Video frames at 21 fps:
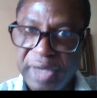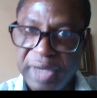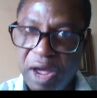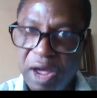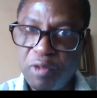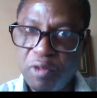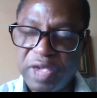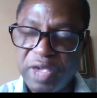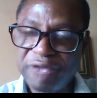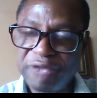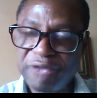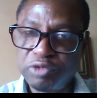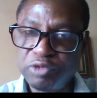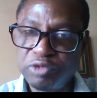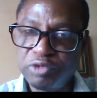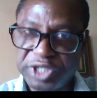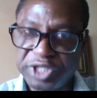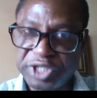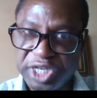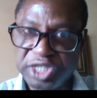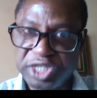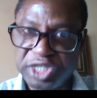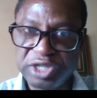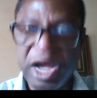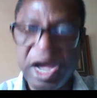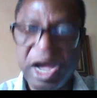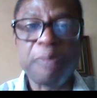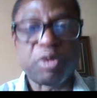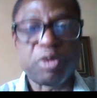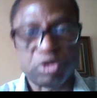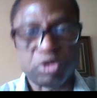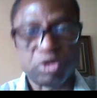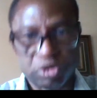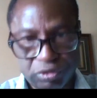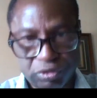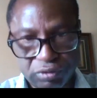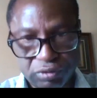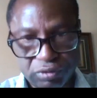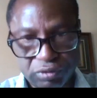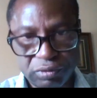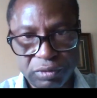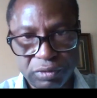we have to change the approach.
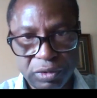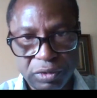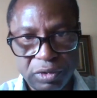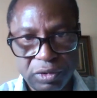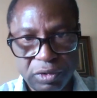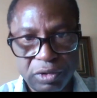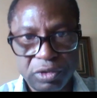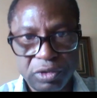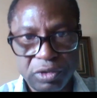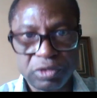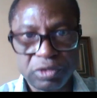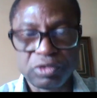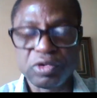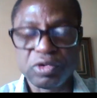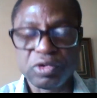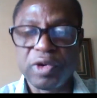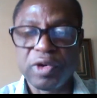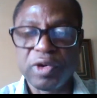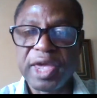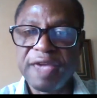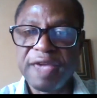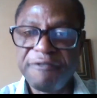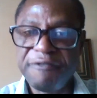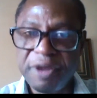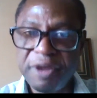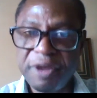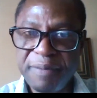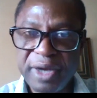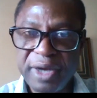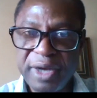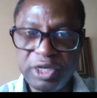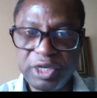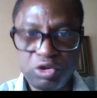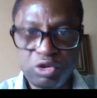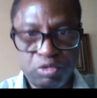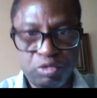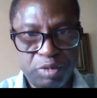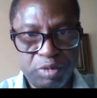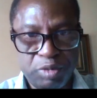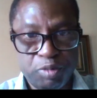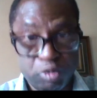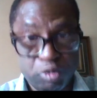So everybody should
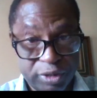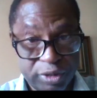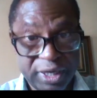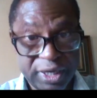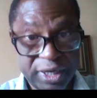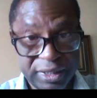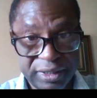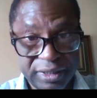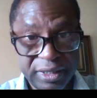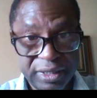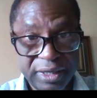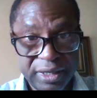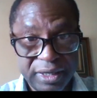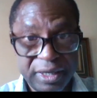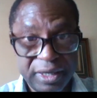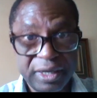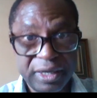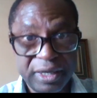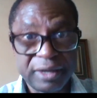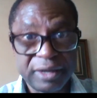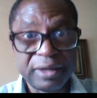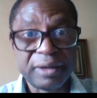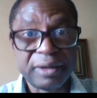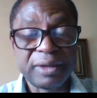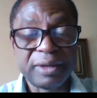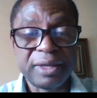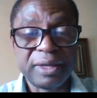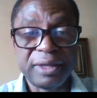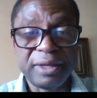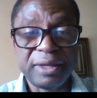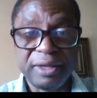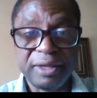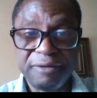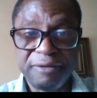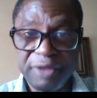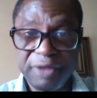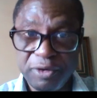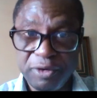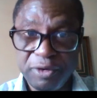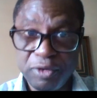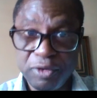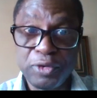be protected,
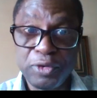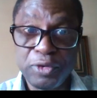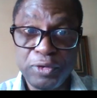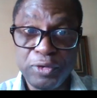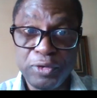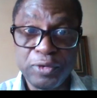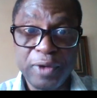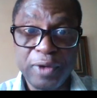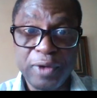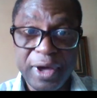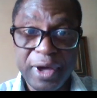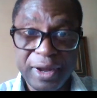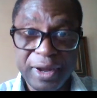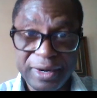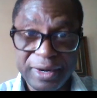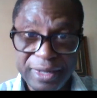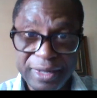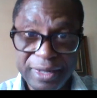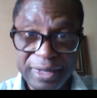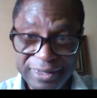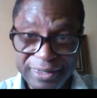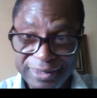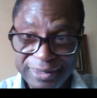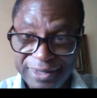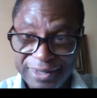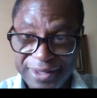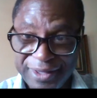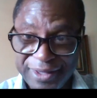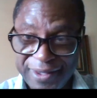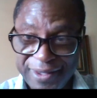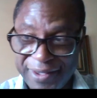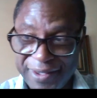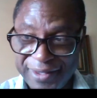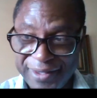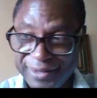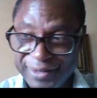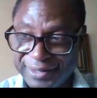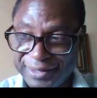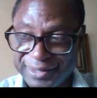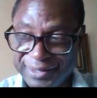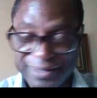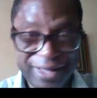even though if you are a
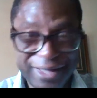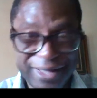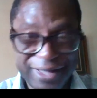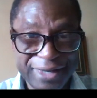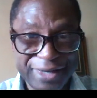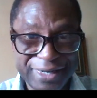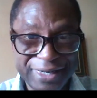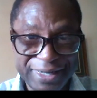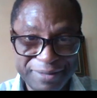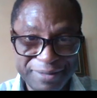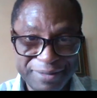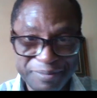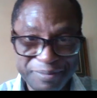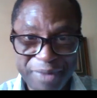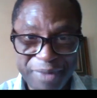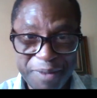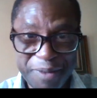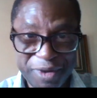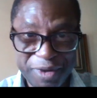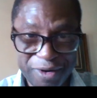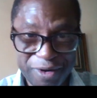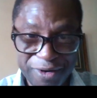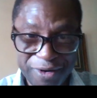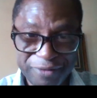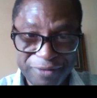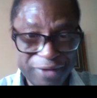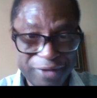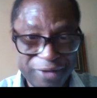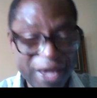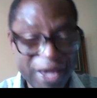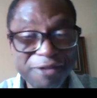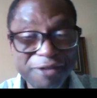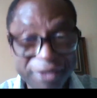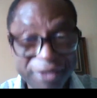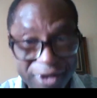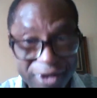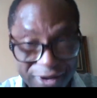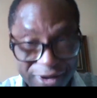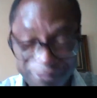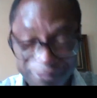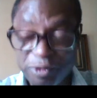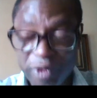study member of
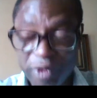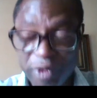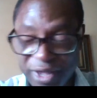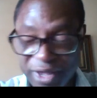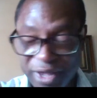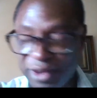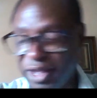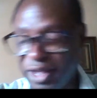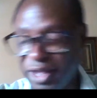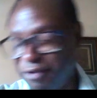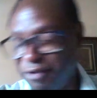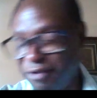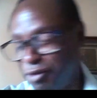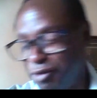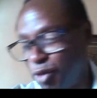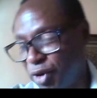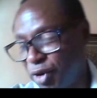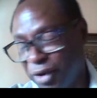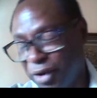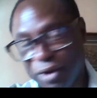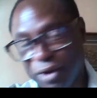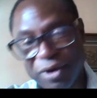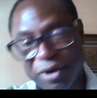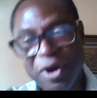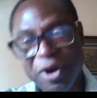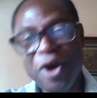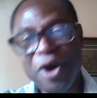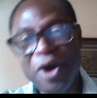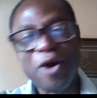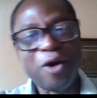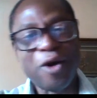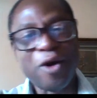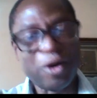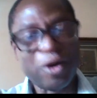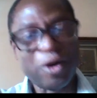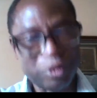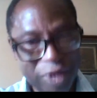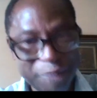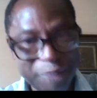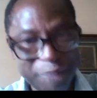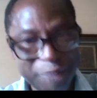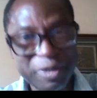health worker or
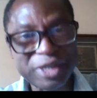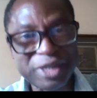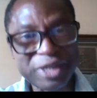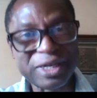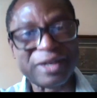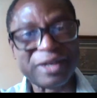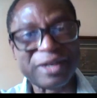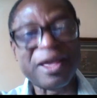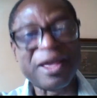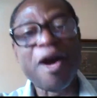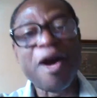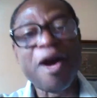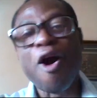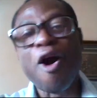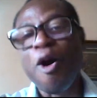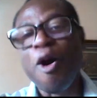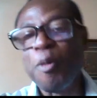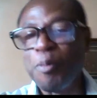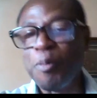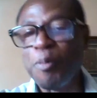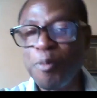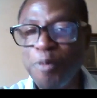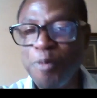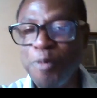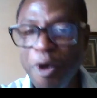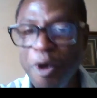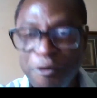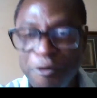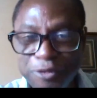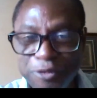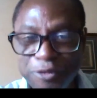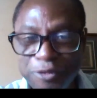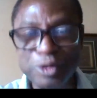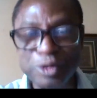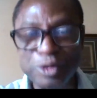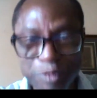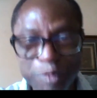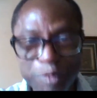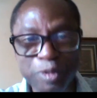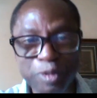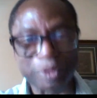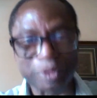you are patient, both should
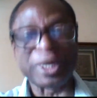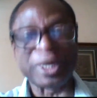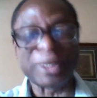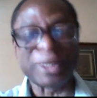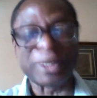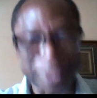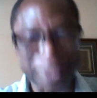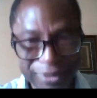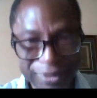be protected.